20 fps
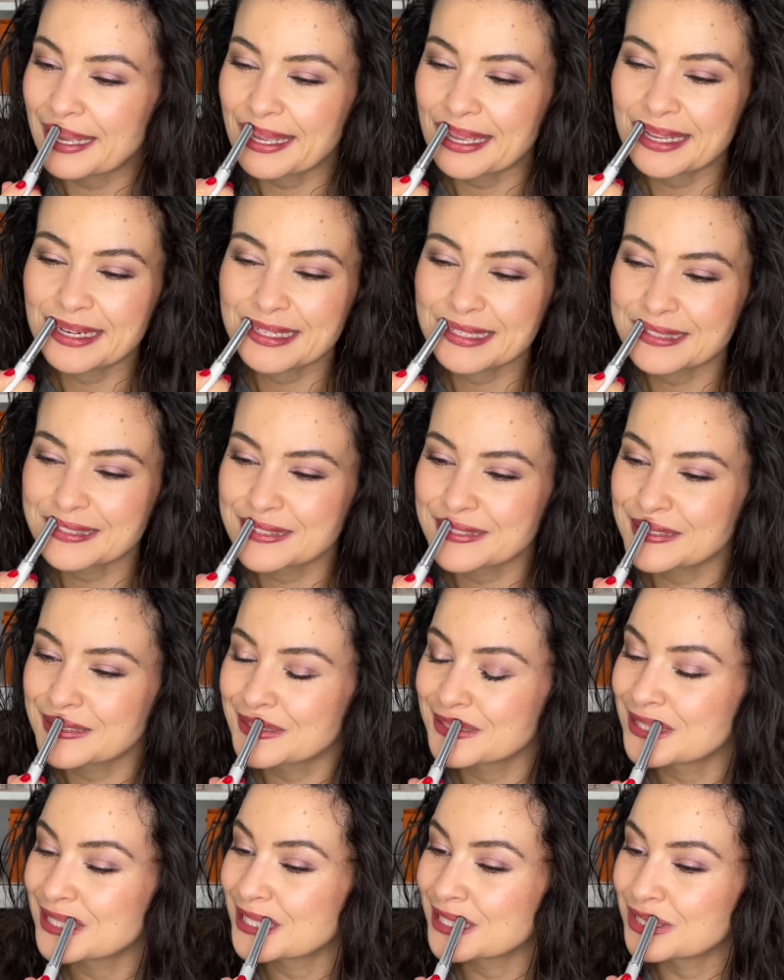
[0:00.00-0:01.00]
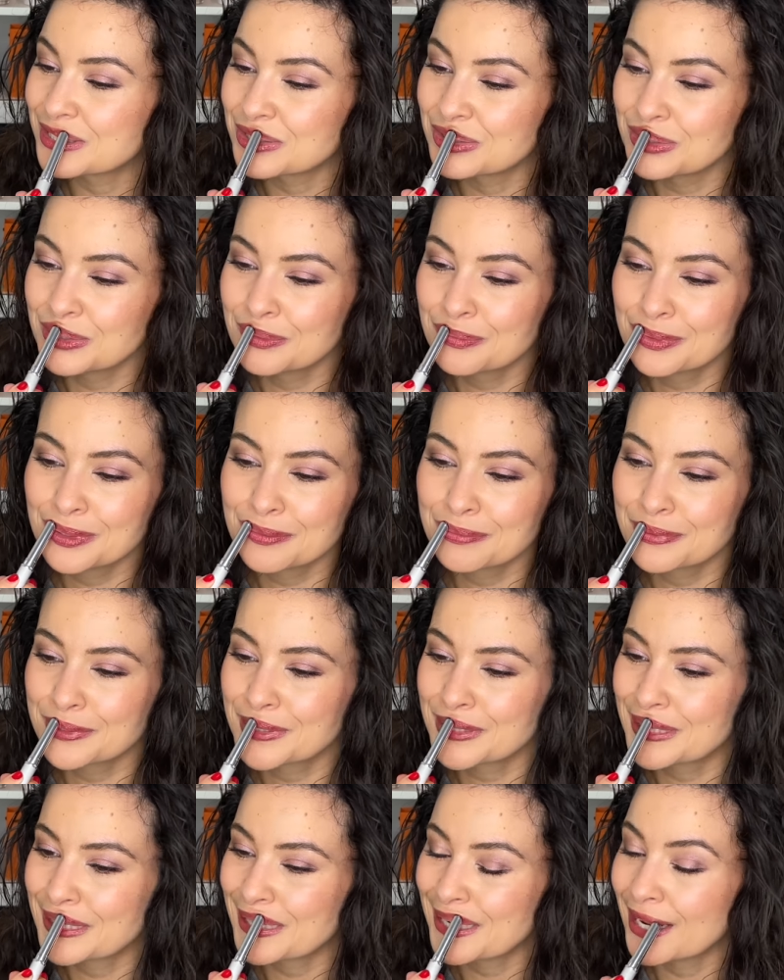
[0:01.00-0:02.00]
and it's just a super
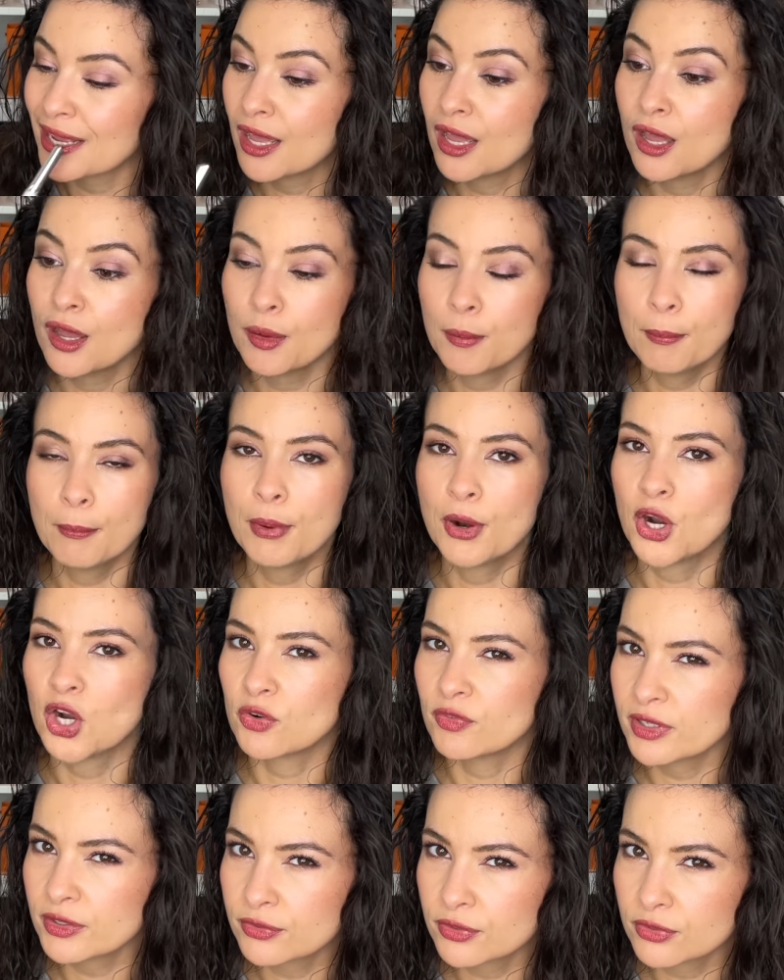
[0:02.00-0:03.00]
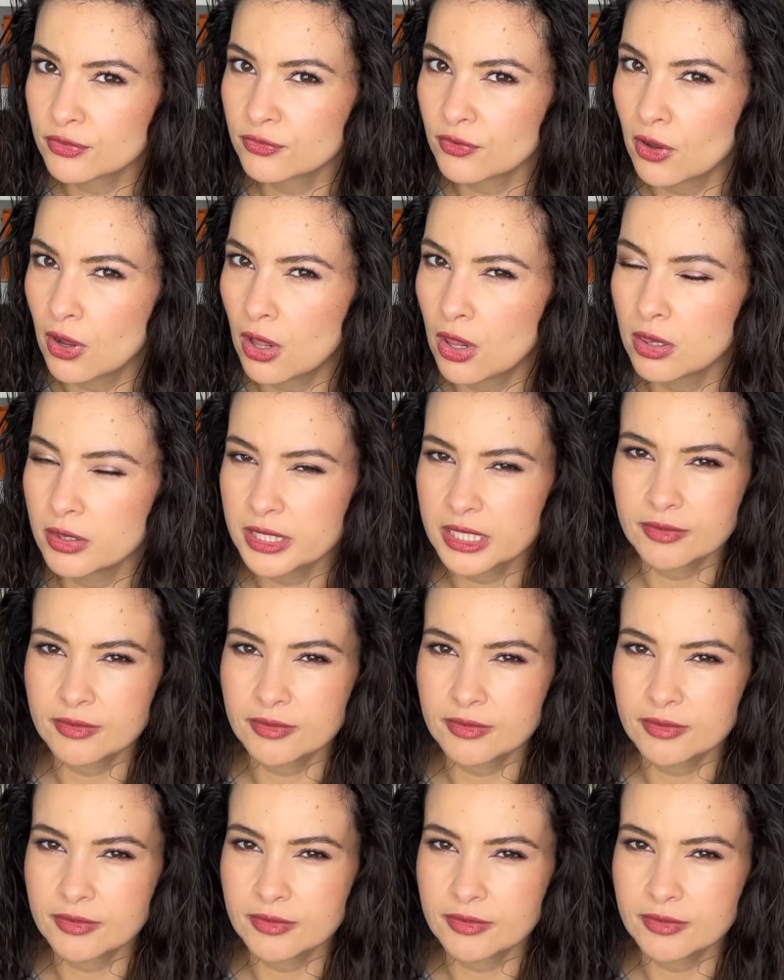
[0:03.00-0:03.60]
pretty, perfect for fall.